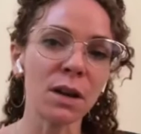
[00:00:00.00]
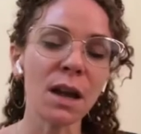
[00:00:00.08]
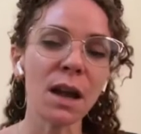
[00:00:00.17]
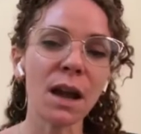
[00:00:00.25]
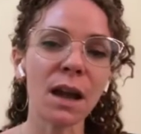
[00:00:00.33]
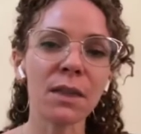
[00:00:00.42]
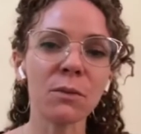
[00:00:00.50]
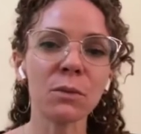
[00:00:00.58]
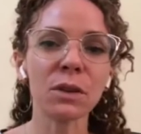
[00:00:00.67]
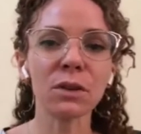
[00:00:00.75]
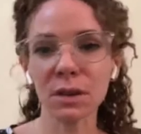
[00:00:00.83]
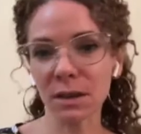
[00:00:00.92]
and then we
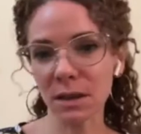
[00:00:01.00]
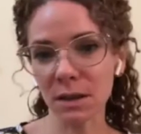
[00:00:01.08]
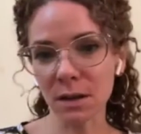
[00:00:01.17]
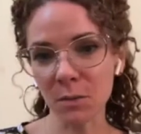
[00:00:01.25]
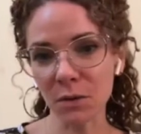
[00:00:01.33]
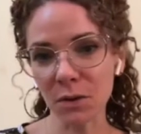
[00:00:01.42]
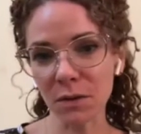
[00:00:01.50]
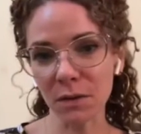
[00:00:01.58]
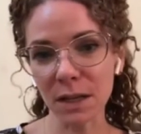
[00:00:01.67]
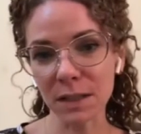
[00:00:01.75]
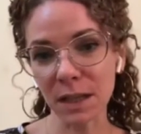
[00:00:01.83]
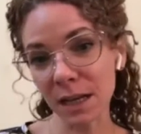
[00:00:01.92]
look at the number of
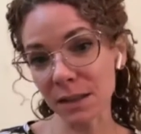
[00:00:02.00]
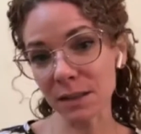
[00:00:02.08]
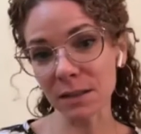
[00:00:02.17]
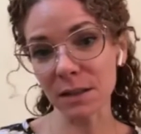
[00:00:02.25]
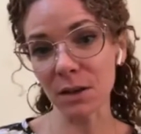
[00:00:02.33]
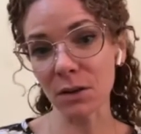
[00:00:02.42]
cases that